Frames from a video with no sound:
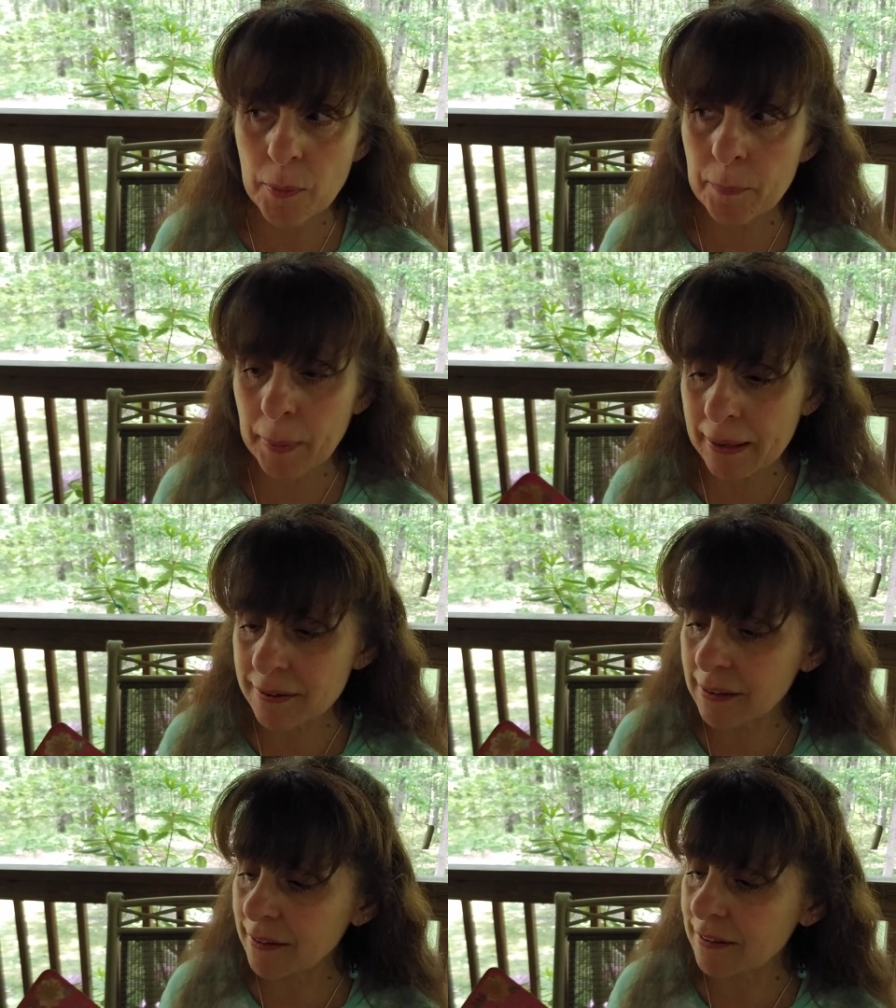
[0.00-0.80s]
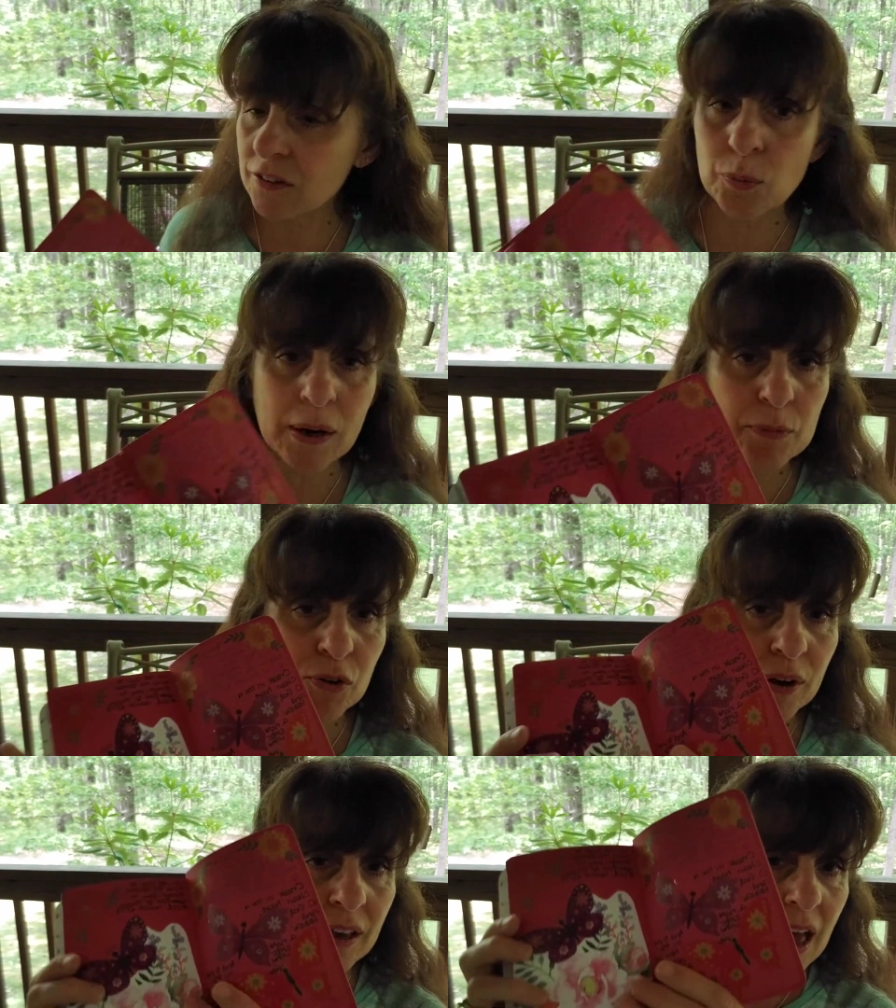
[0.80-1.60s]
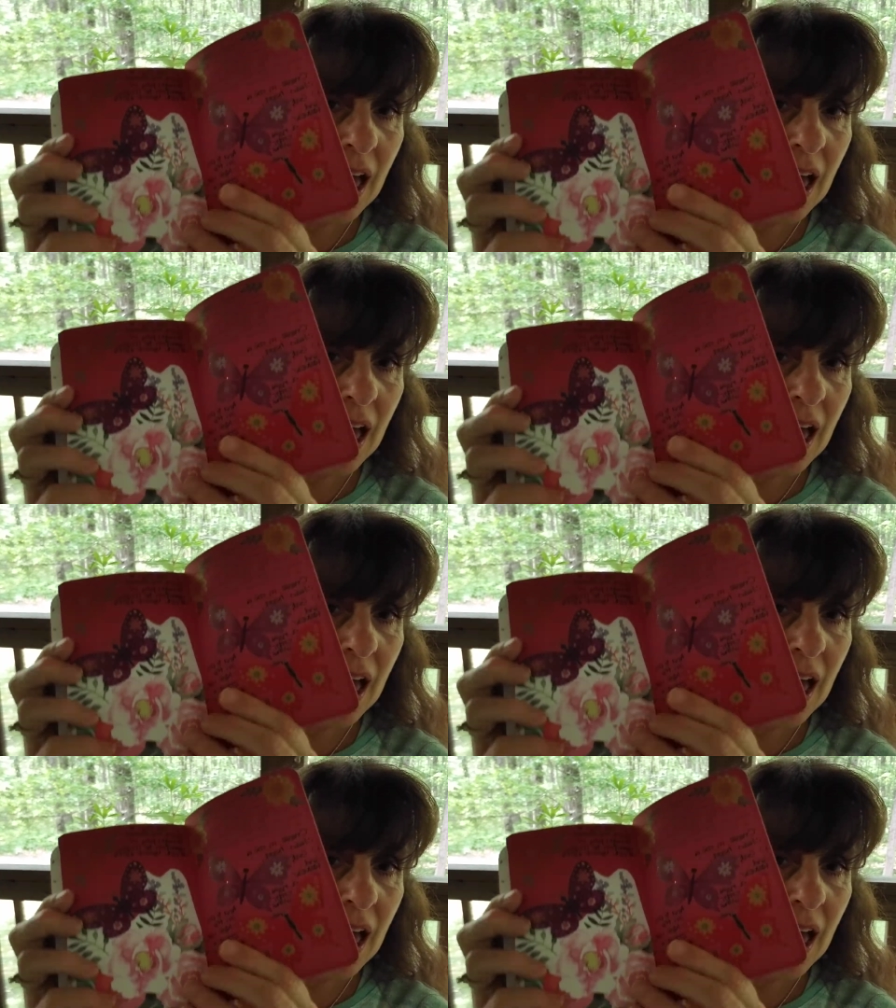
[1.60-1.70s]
But basically, this is what I'm doing,